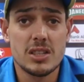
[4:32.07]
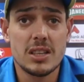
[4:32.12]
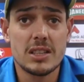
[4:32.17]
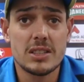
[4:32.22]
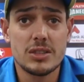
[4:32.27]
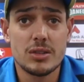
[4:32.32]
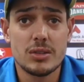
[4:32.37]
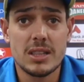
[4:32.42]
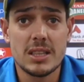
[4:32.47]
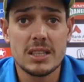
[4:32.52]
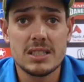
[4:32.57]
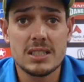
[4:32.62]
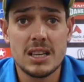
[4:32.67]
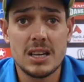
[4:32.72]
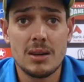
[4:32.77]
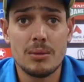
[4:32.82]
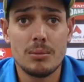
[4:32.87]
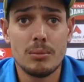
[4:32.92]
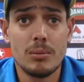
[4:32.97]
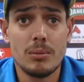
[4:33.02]
They took their
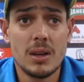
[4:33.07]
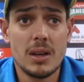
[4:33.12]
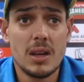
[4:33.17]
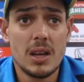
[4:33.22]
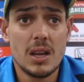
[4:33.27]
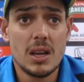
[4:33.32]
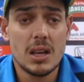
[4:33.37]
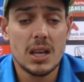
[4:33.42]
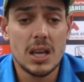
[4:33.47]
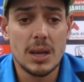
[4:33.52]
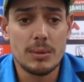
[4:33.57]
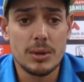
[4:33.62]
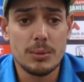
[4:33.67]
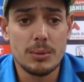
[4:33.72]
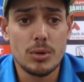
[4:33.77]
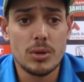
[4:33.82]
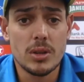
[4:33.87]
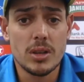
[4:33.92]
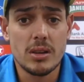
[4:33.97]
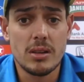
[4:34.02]
time, kept the
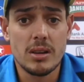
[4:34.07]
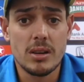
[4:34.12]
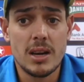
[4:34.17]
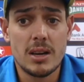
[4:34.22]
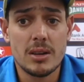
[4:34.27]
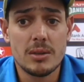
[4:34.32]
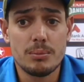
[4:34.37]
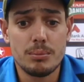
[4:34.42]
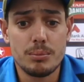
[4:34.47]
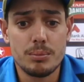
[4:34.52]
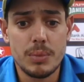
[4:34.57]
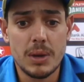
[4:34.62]
ball on the ground,